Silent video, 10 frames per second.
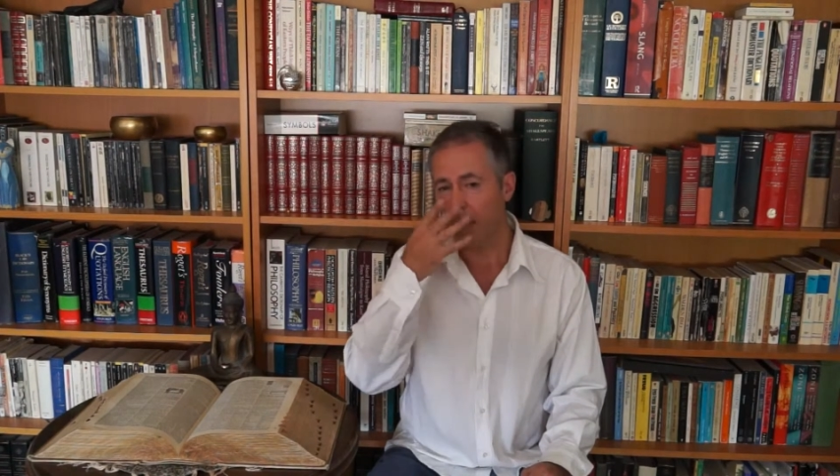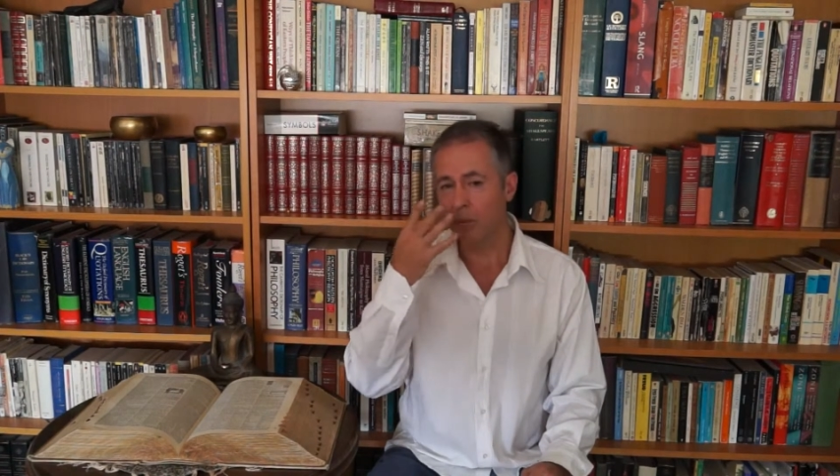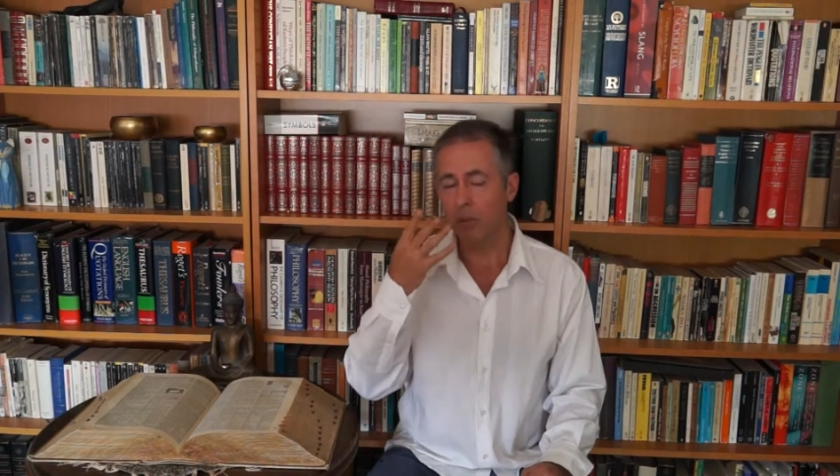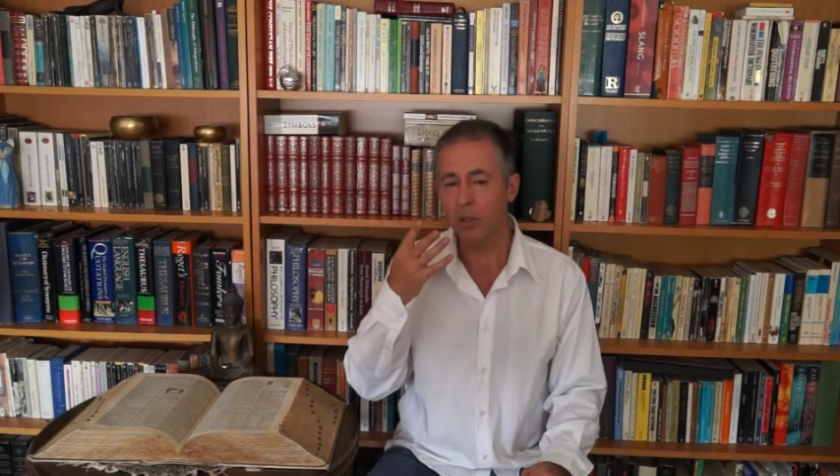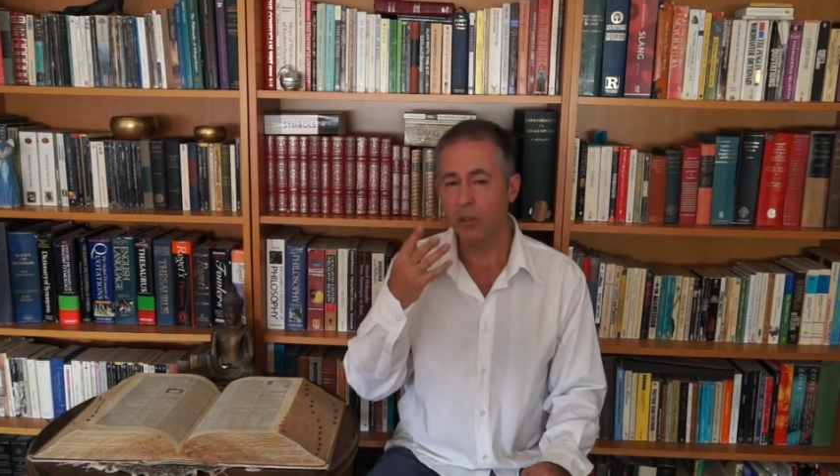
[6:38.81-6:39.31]
that
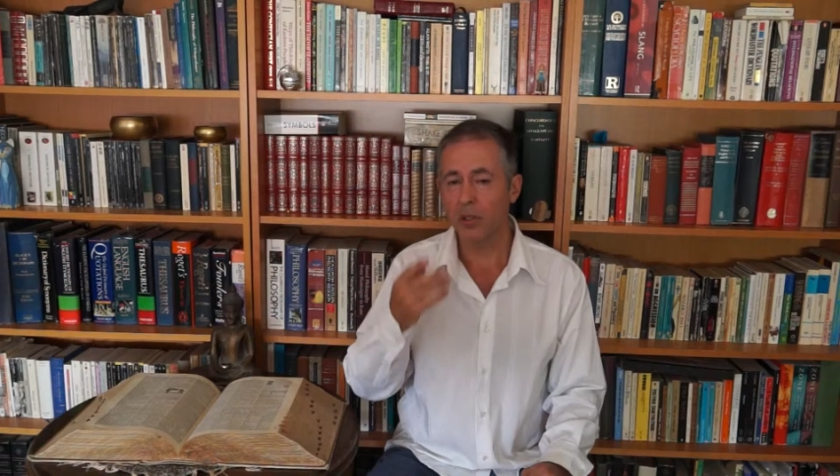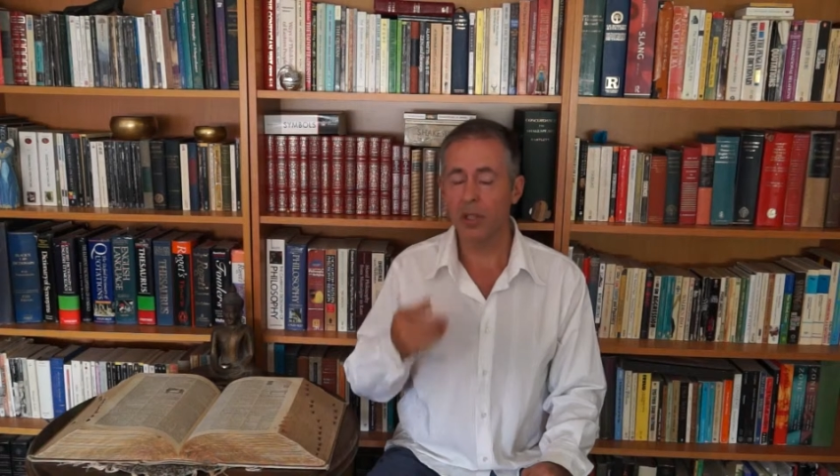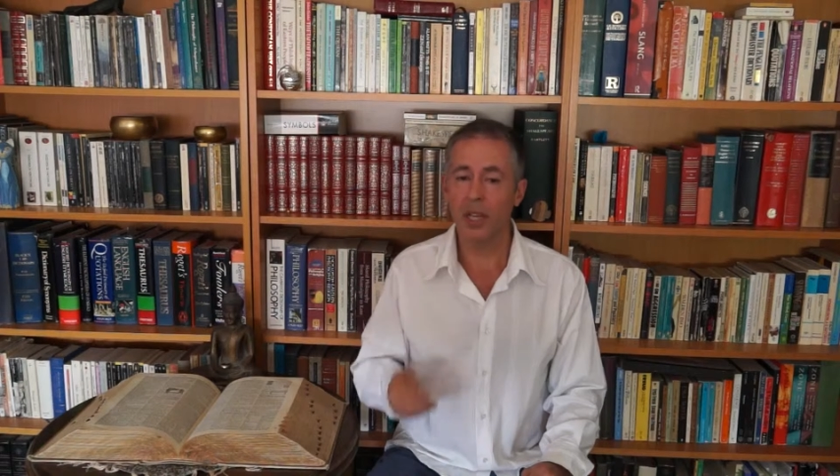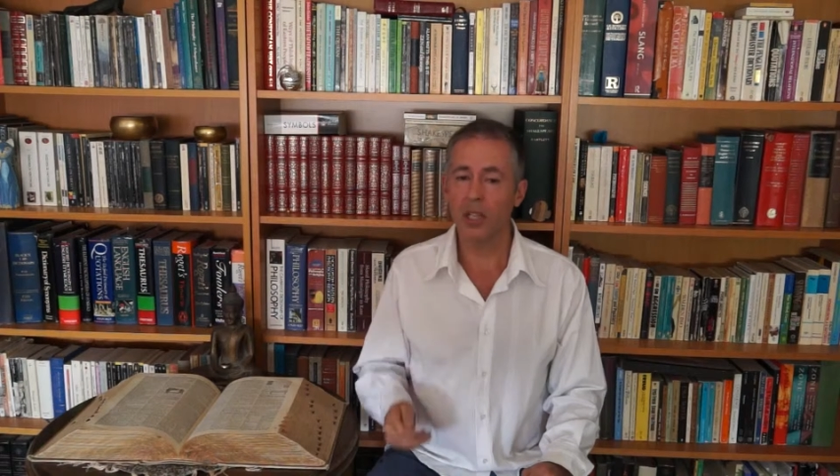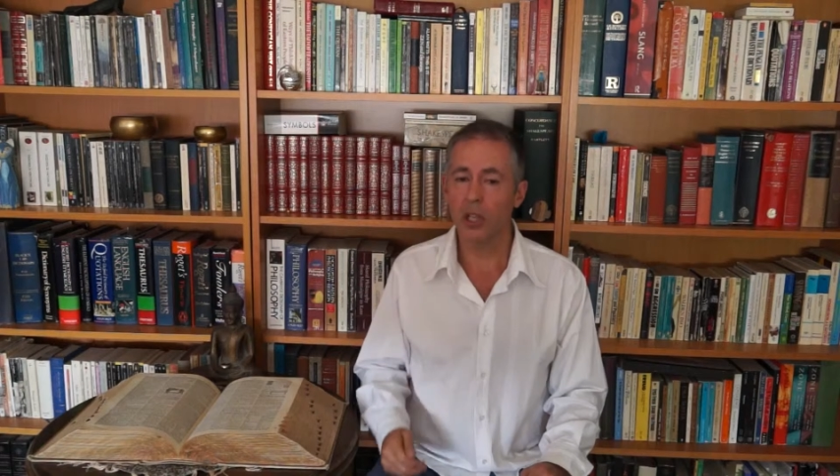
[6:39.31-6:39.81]
was used in
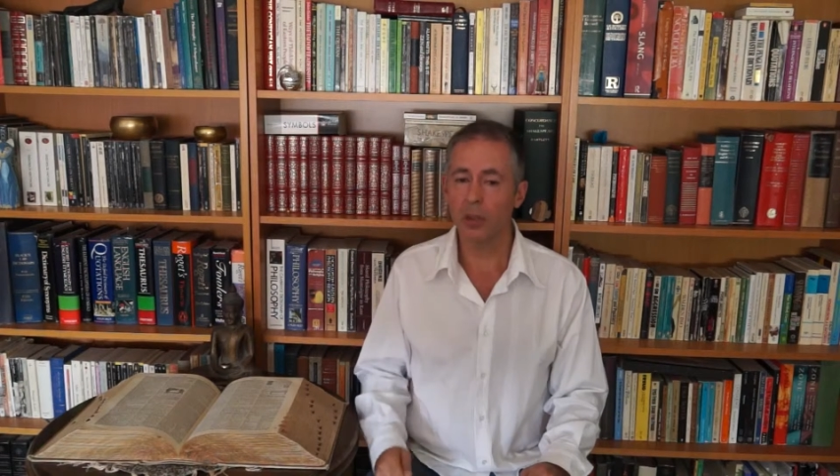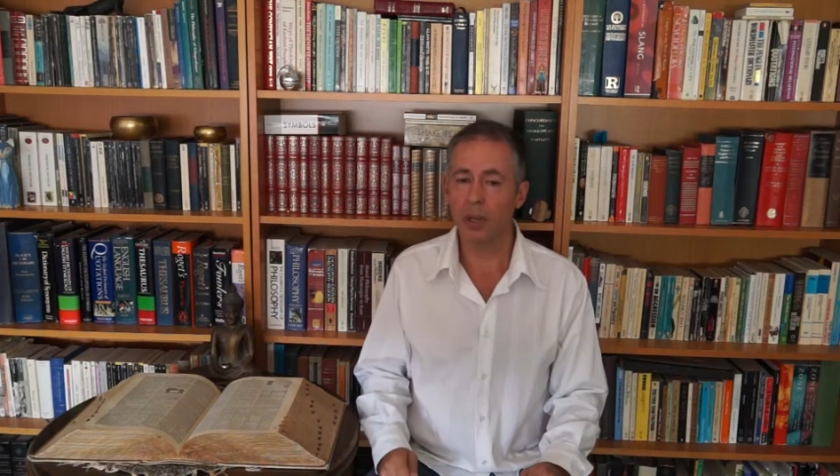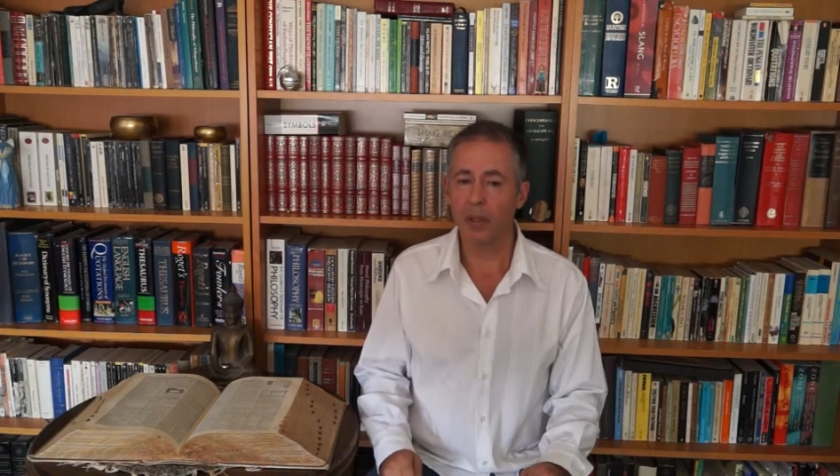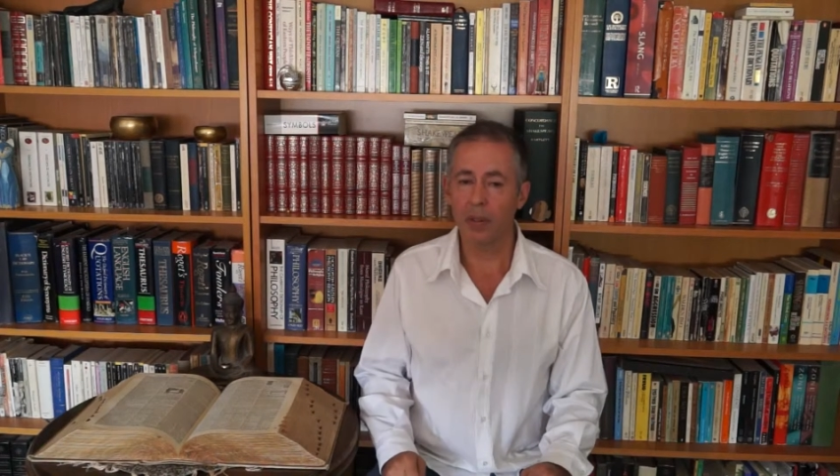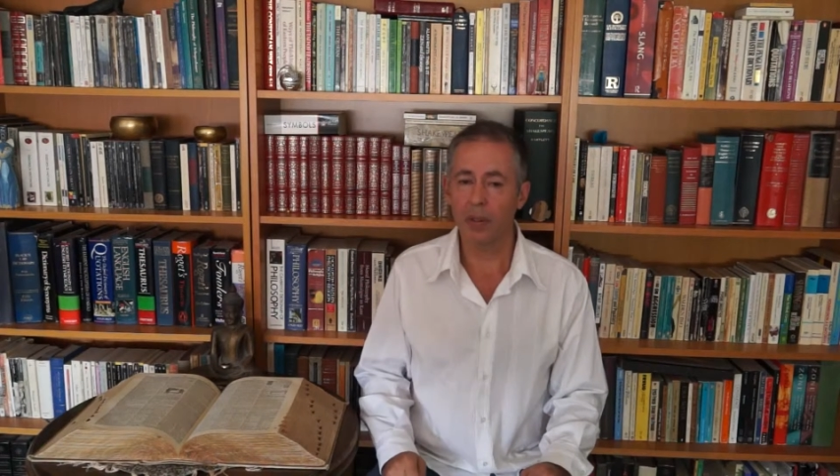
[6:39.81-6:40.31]
ancient Greek
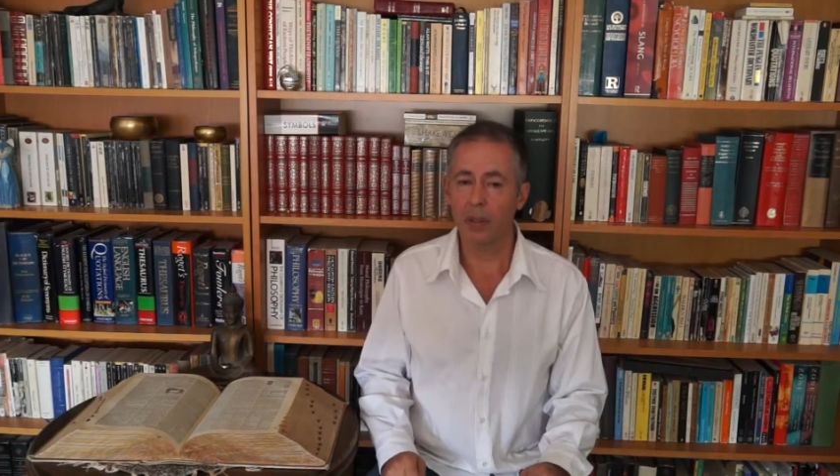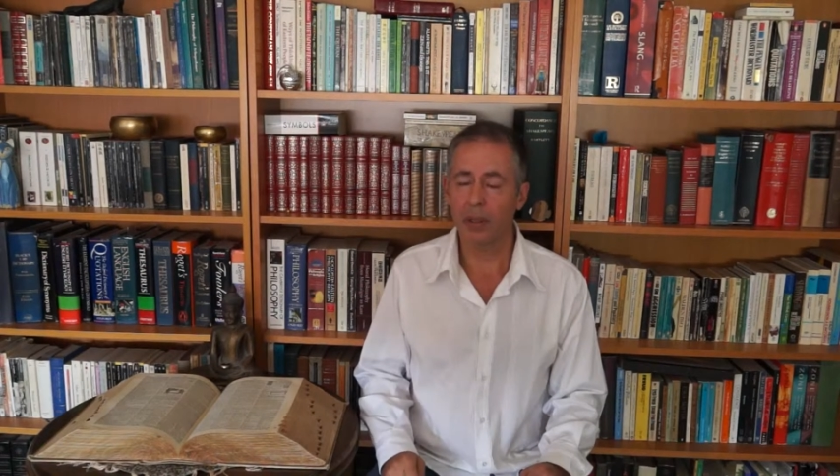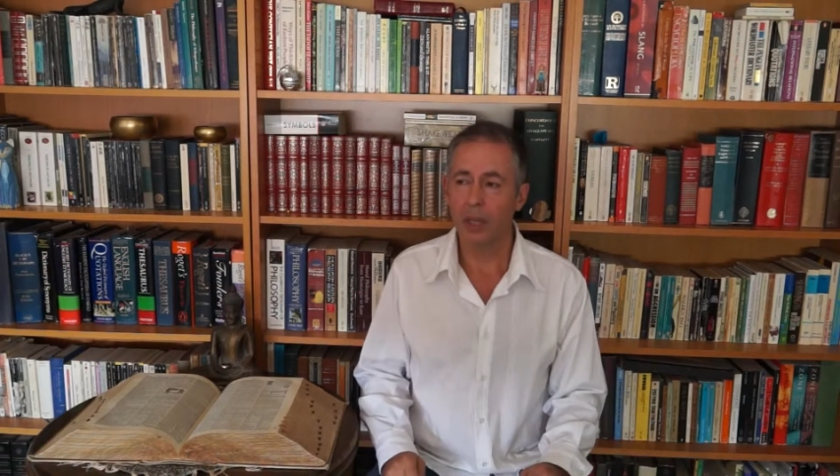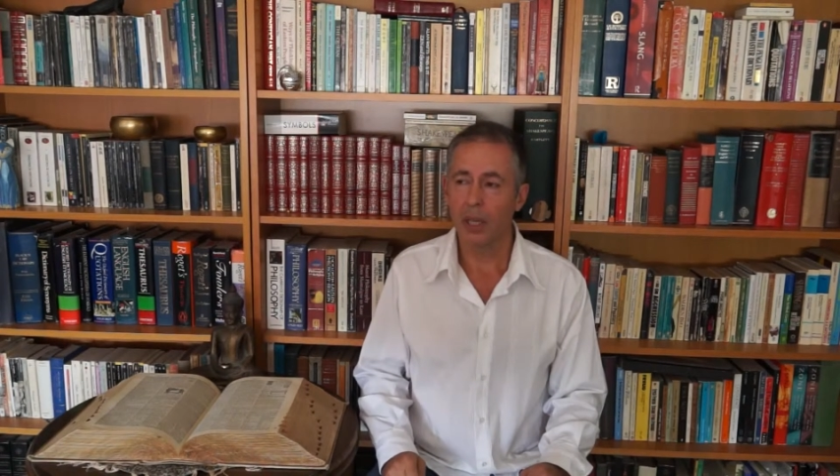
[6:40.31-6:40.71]
theater